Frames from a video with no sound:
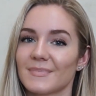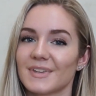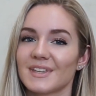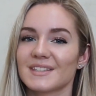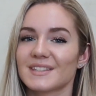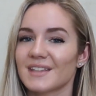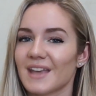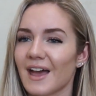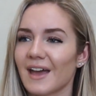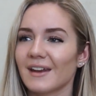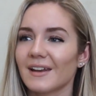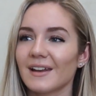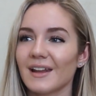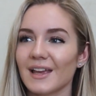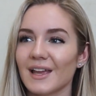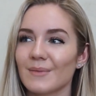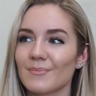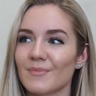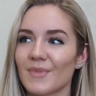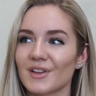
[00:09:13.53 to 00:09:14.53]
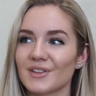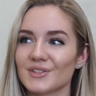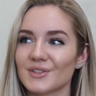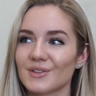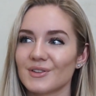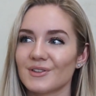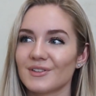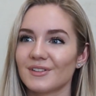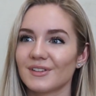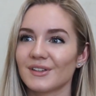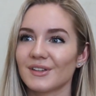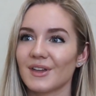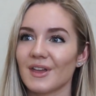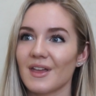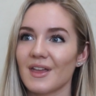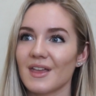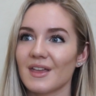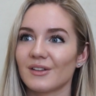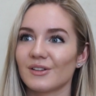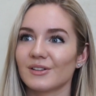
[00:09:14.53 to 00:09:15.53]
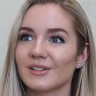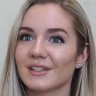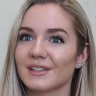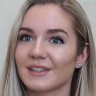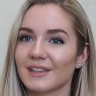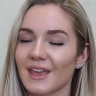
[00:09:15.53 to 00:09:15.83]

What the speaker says: It's kind of like a muscle. It'll